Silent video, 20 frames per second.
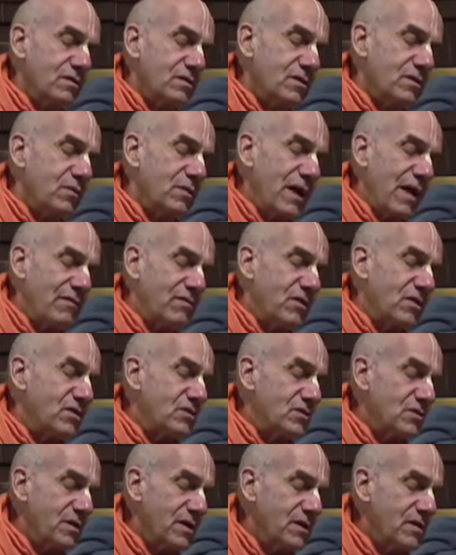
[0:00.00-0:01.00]
We have to
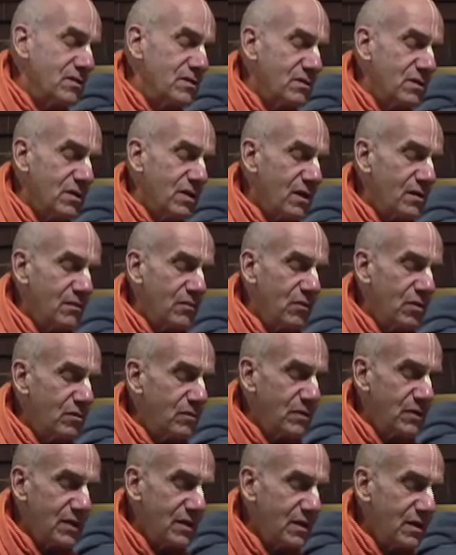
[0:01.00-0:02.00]
surrender to the unborn
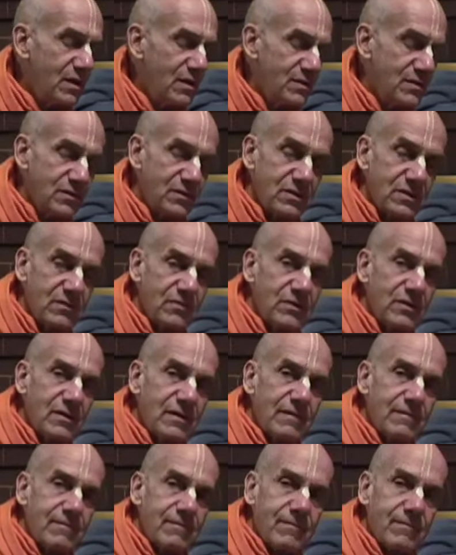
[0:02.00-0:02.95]
within us or something.